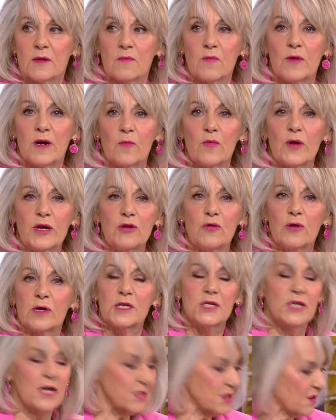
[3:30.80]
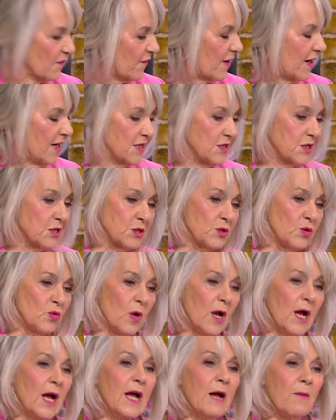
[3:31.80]
where, where you can mm. justify it at
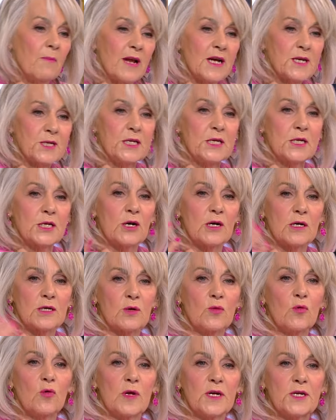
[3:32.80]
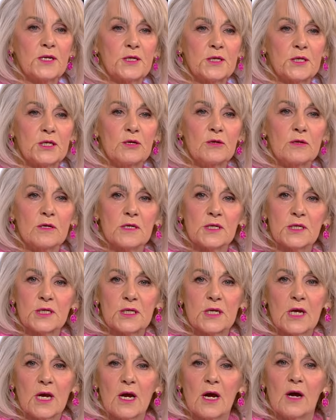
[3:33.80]
all. Plus, he's got all his
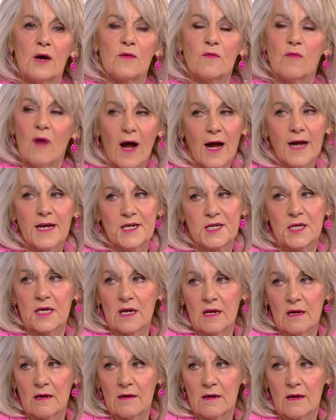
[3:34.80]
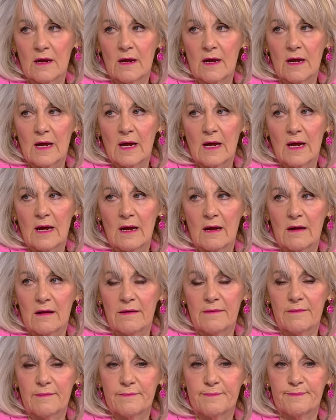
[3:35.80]
students rioting. Yeah.
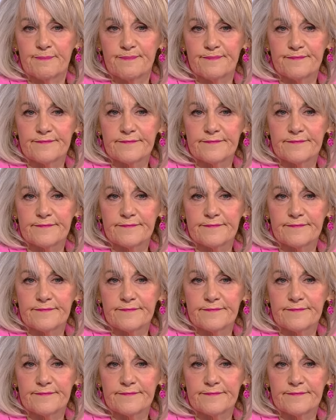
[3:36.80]
Um,